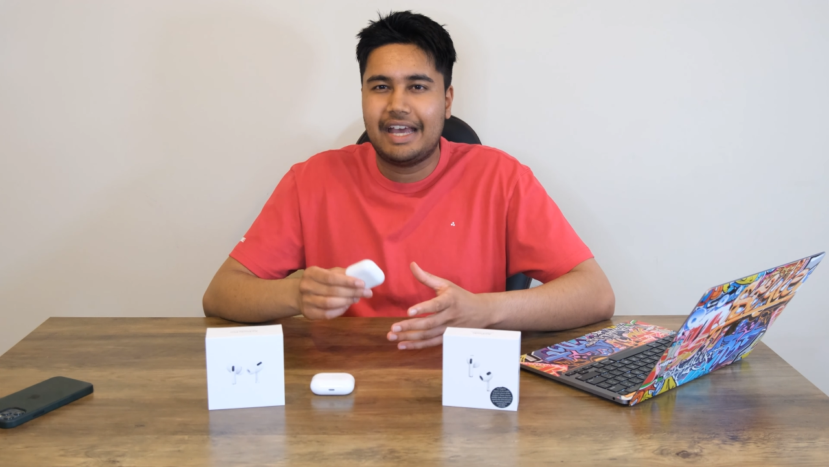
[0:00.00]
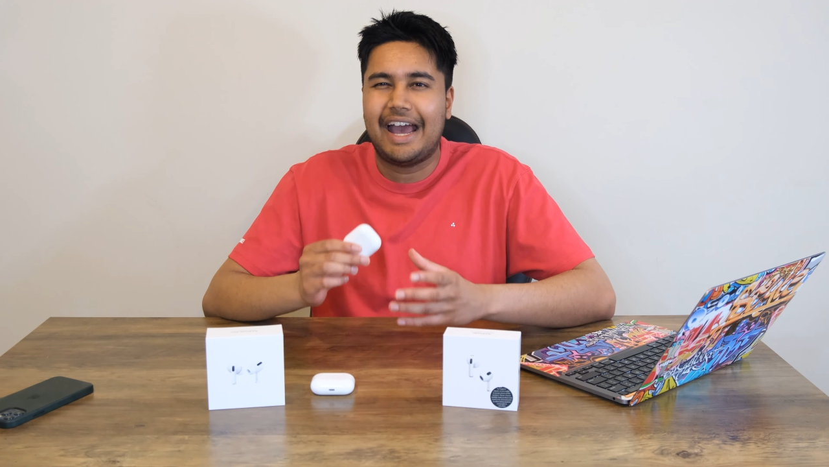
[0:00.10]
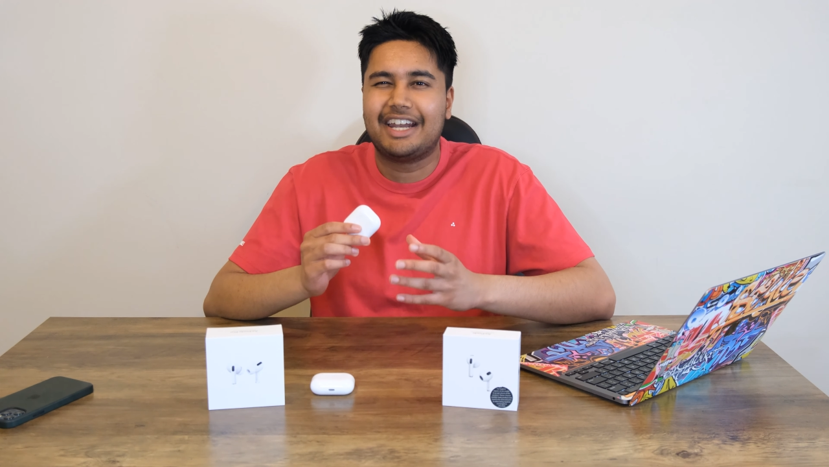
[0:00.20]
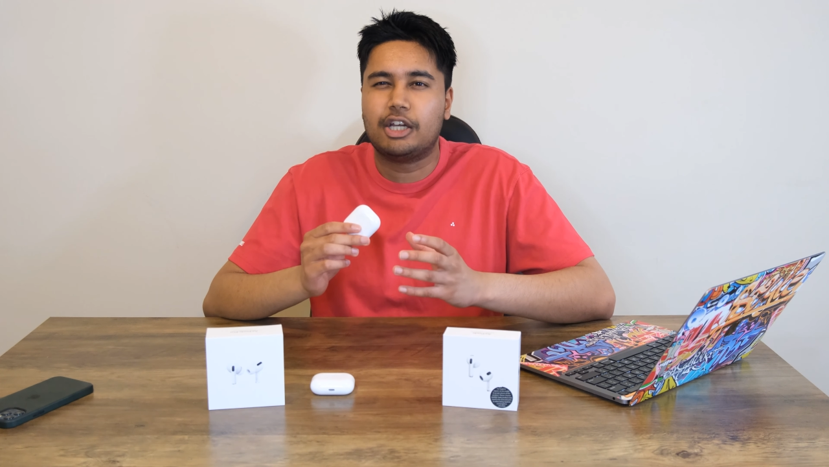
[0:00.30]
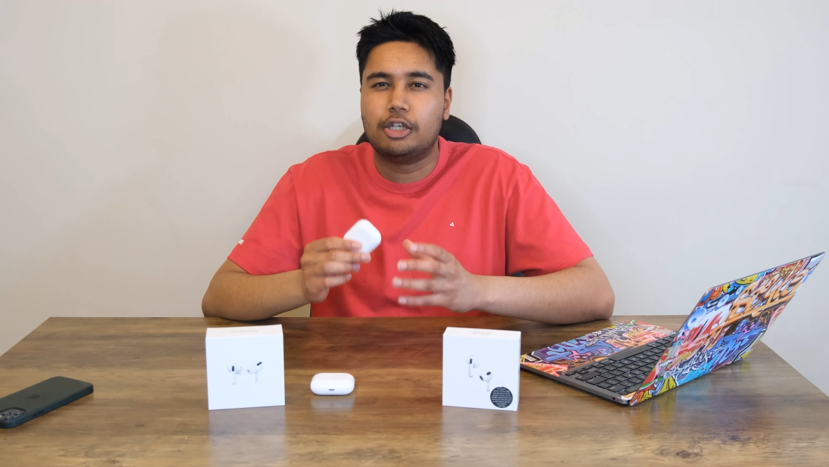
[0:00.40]

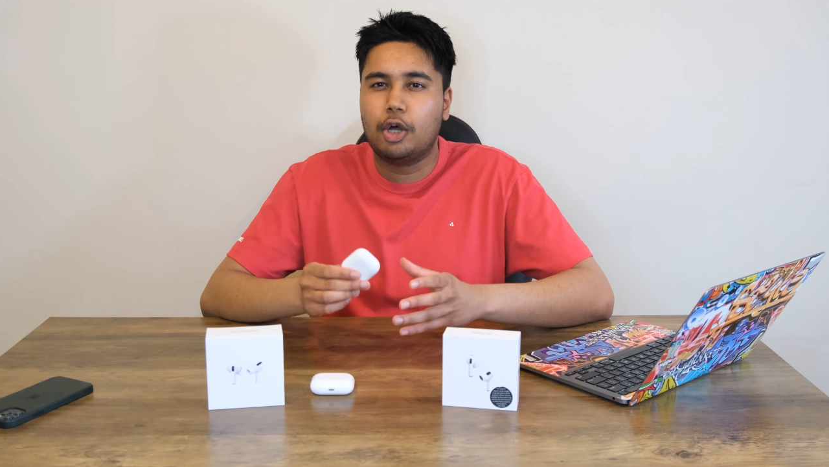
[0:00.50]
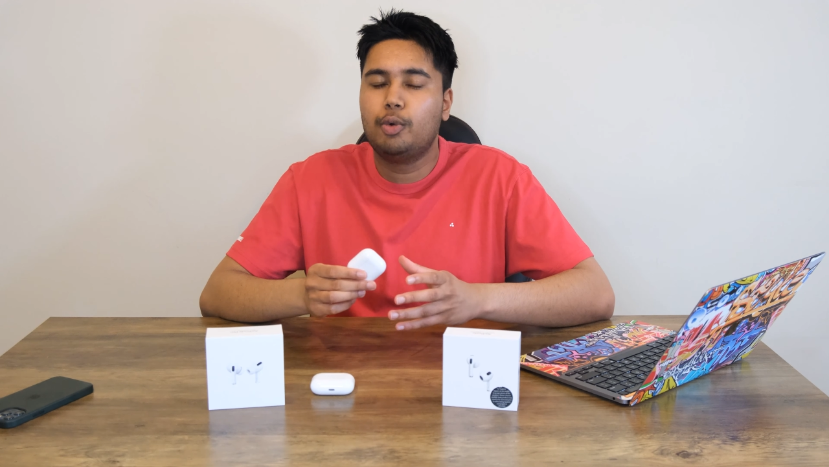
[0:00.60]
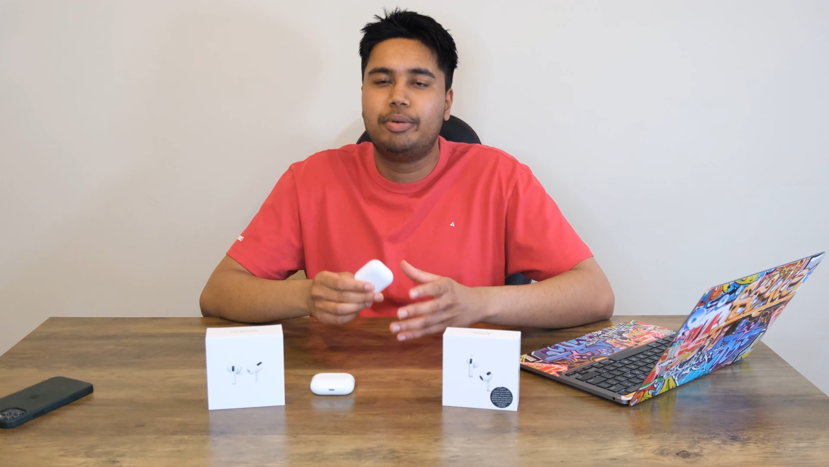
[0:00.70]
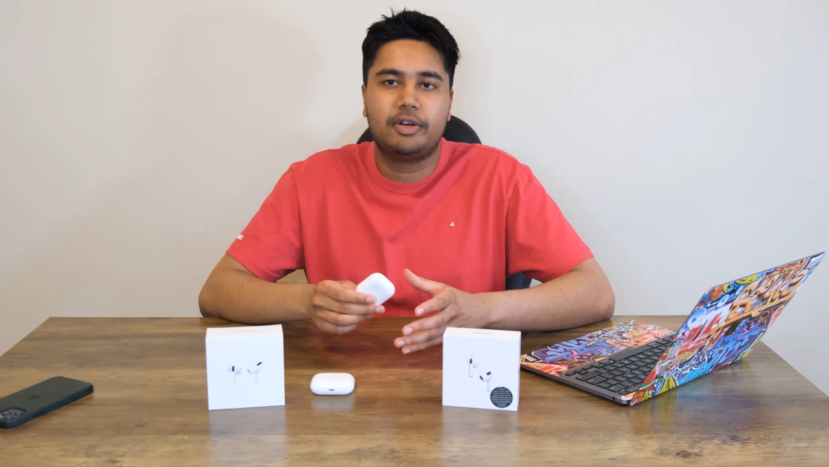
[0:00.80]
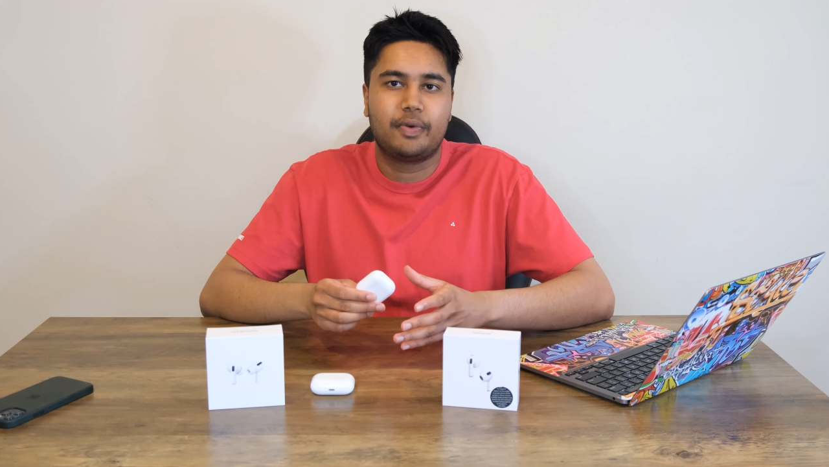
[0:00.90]
at low
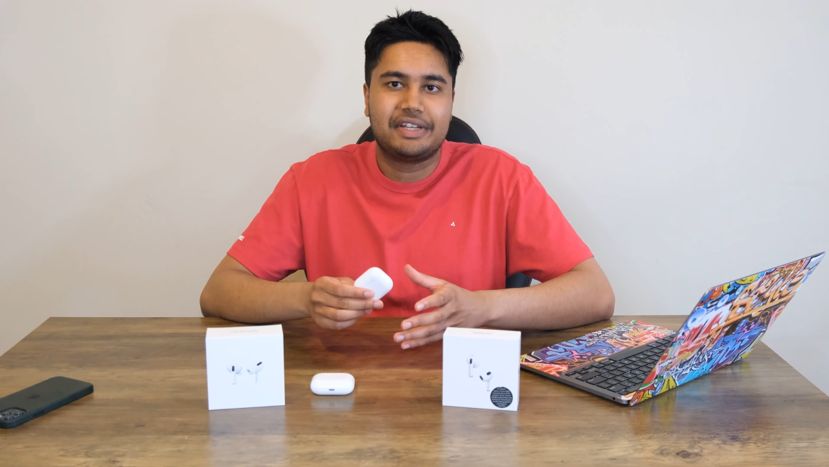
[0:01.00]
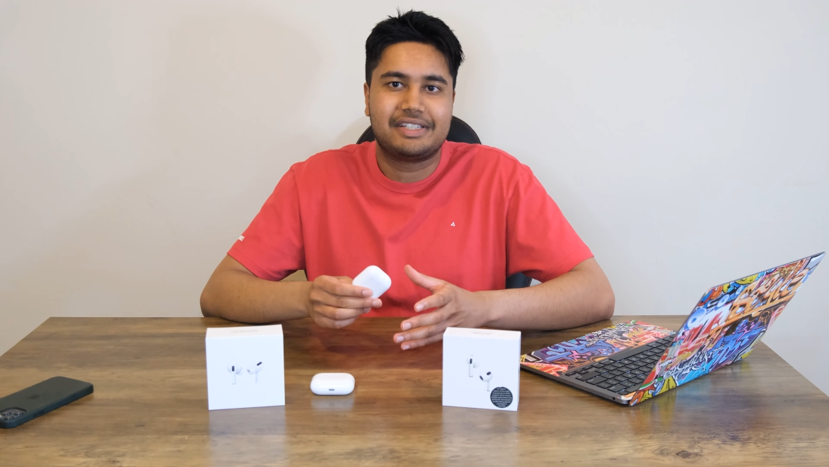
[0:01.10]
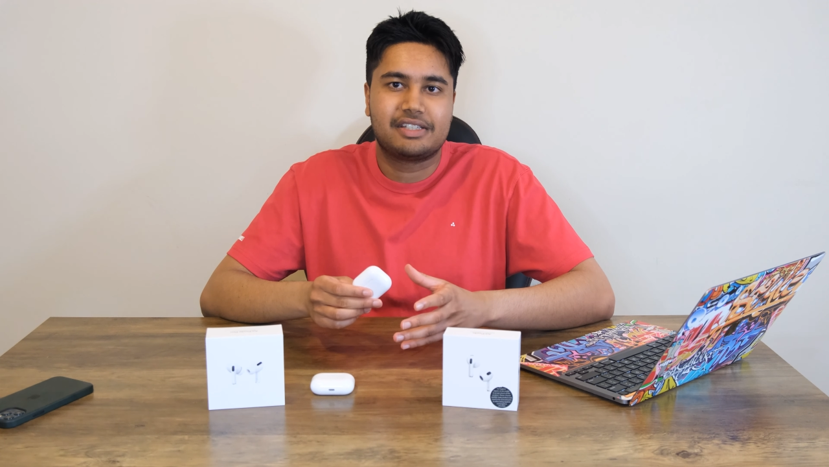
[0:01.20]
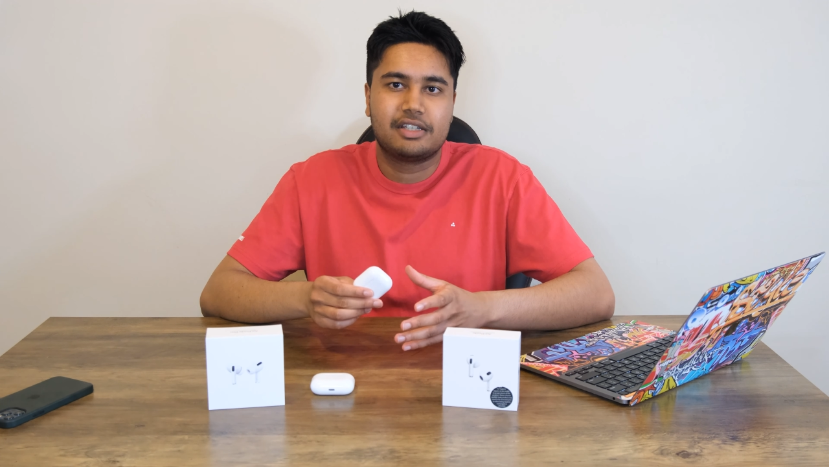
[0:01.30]
bit rates